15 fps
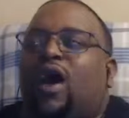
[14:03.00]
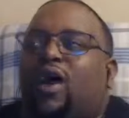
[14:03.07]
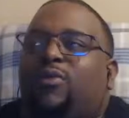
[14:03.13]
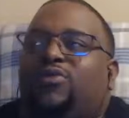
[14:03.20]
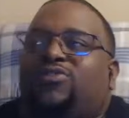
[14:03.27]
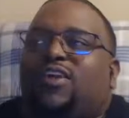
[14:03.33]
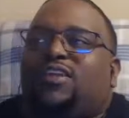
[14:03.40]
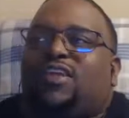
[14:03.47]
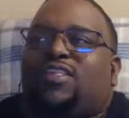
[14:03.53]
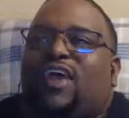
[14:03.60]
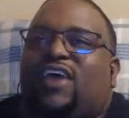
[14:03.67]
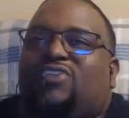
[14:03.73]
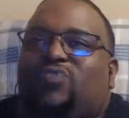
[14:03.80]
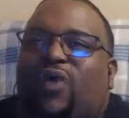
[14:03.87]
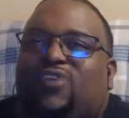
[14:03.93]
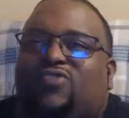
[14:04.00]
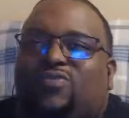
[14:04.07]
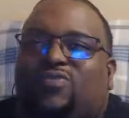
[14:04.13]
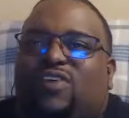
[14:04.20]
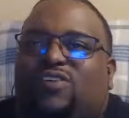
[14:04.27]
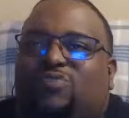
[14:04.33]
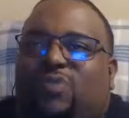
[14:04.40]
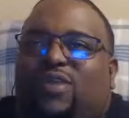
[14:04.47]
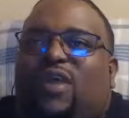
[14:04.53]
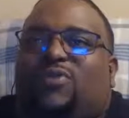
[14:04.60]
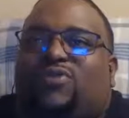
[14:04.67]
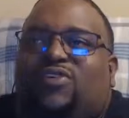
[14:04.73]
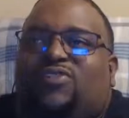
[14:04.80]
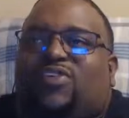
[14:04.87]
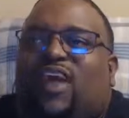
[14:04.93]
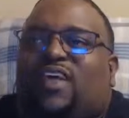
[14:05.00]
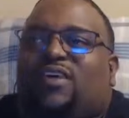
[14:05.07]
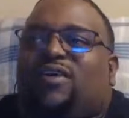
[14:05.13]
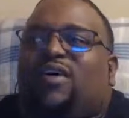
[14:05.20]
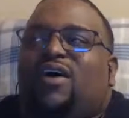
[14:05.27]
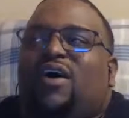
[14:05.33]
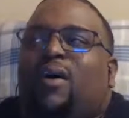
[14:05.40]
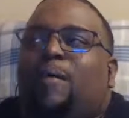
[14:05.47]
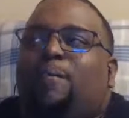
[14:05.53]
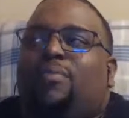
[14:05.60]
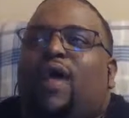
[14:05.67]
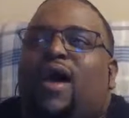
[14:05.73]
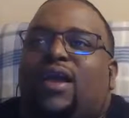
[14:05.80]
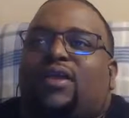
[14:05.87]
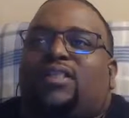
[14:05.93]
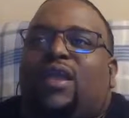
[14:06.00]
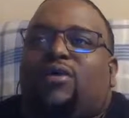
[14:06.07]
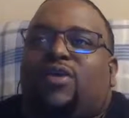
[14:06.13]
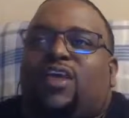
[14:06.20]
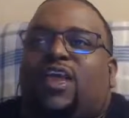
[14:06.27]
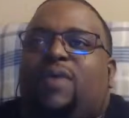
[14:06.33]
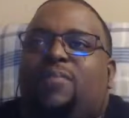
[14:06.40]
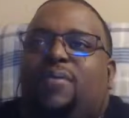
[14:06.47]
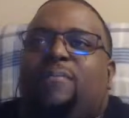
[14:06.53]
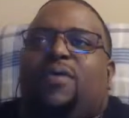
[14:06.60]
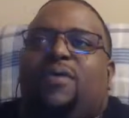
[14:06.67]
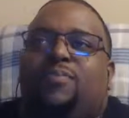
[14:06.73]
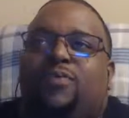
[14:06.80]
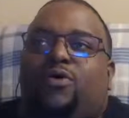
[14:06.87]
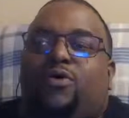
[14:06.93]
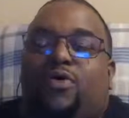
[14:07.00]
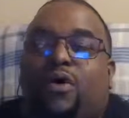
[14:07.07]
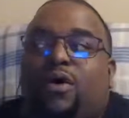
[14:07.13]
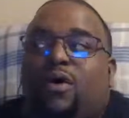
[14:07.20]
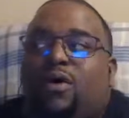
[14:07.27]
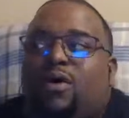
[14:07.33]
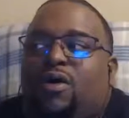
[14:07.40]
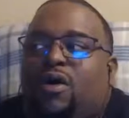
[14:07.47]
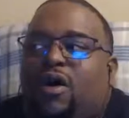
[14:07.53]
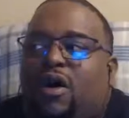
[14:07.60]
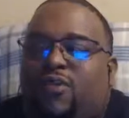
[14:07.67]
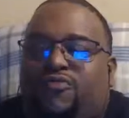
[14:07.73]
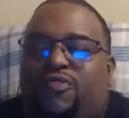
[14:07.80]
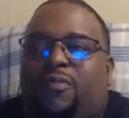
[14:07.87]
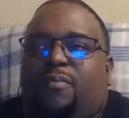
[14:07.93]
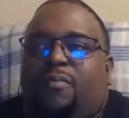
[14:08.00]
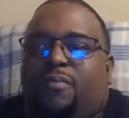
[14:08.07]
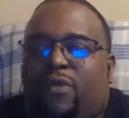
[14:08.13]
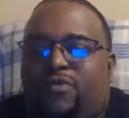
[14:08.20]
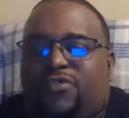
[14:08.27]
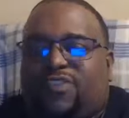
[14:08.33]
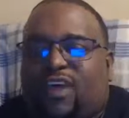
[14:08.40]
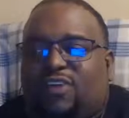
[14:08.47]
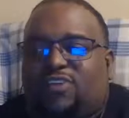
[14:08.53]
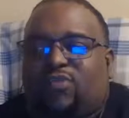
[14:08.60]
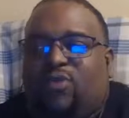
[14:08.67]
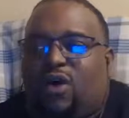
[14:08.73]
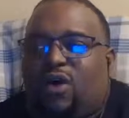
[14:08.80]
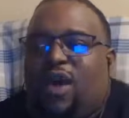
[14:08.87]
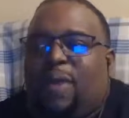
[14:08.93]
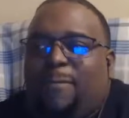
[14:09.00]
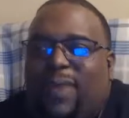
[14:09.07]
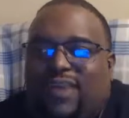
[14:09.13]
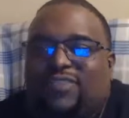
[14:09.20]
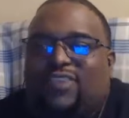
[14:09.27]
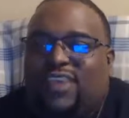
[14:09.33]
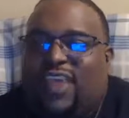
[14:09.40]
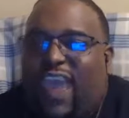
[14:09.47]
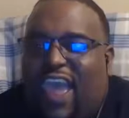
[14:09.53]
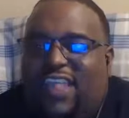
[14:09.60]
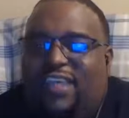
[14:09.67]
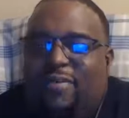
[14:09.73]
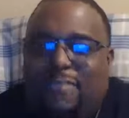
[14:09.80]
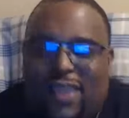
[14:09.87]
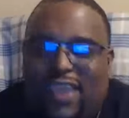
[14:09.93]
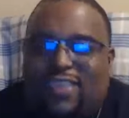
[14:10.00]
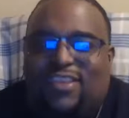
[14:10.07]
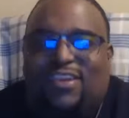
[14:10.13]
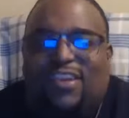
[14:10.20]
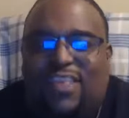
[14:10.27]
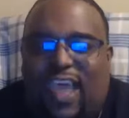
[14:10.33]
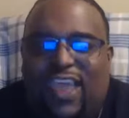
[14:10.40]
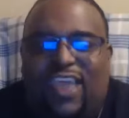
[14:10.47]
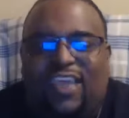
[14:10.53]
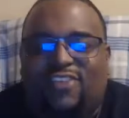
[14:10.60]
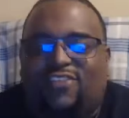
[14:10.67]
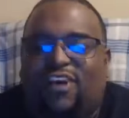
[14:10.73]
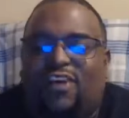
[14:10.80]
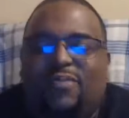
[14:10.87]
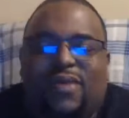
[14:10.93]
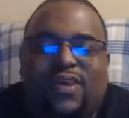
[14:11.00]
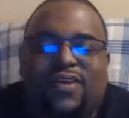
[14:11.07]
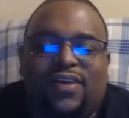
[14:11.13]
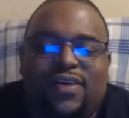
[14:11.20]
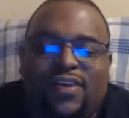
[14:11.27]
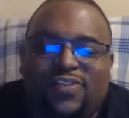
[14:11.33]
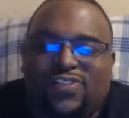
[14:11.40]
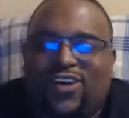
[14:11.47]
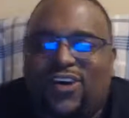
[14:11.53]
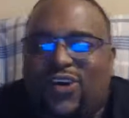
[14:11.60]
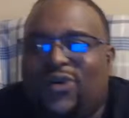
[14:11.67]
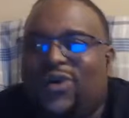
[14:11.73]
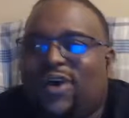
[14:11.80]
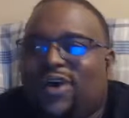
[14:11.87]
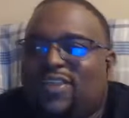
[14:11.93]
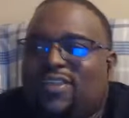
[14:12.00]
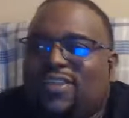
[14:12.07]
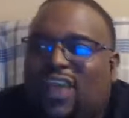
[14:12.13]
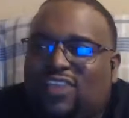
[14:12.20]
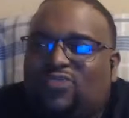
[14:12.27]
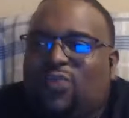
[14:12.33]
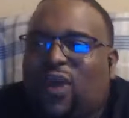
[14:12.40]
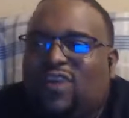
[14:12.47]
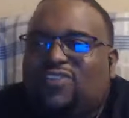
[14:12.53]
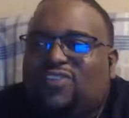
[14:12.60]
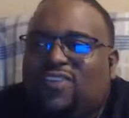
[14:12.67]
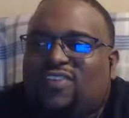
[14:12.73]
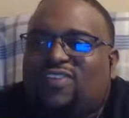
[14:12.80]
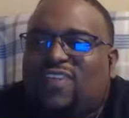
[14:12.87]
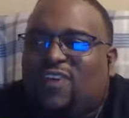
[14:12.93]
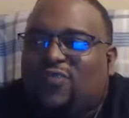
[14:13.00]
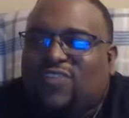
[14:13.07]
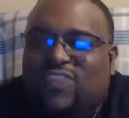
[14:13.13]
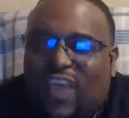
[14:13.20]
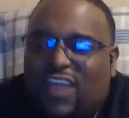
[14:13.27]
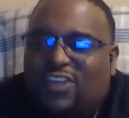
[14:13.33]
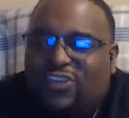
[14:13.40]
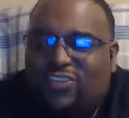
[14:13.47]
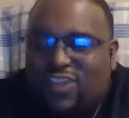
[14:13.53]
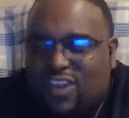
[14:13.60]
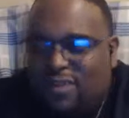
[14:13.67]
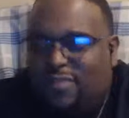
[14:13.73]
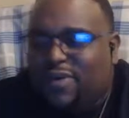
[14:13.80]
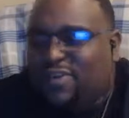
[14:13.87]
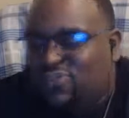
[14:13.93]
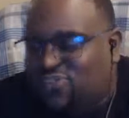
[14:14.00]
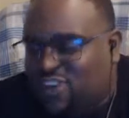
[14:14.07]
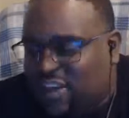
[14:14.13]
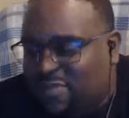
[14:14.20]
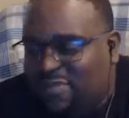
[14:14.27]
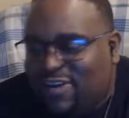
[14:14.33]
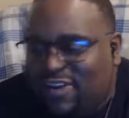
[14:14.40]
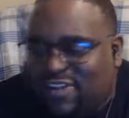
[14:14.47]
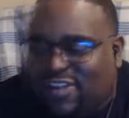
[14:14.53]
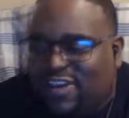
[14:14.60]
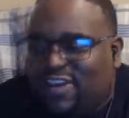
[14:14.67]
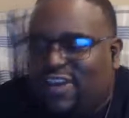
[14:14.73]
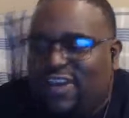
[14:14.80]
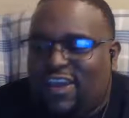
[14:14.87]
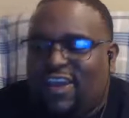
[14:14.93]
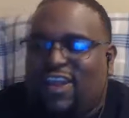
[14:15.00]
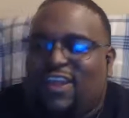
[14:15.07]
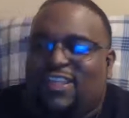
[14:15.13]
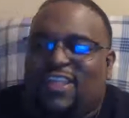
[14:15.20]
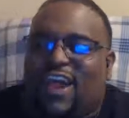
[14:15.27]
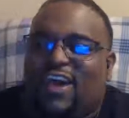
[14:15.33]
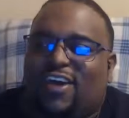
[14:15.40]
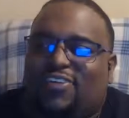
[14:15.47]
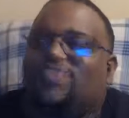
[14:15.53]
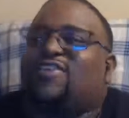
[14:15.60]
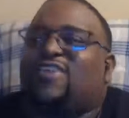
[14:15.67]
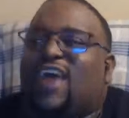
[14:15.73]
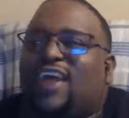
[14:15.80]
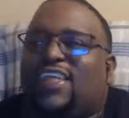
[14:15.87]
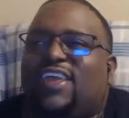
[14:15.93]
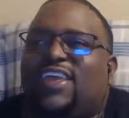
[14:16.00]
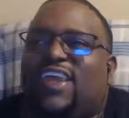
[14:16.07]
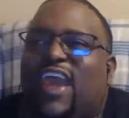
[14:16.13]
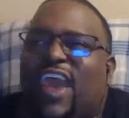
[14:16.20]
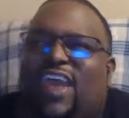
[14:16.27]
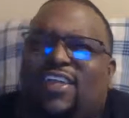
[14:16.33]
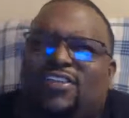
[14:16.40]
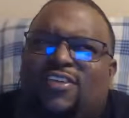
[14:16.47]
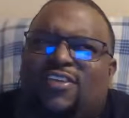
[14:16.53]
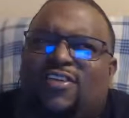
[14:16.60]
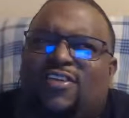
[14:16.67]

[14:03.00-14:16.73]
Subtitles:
I won't say the Night's Watch themselves, but they were just kind of they were keeping people from moving south the wall, basically adding meat to the Night King's army. So Night's Watch in itself was kind of crooked, but John being the 998th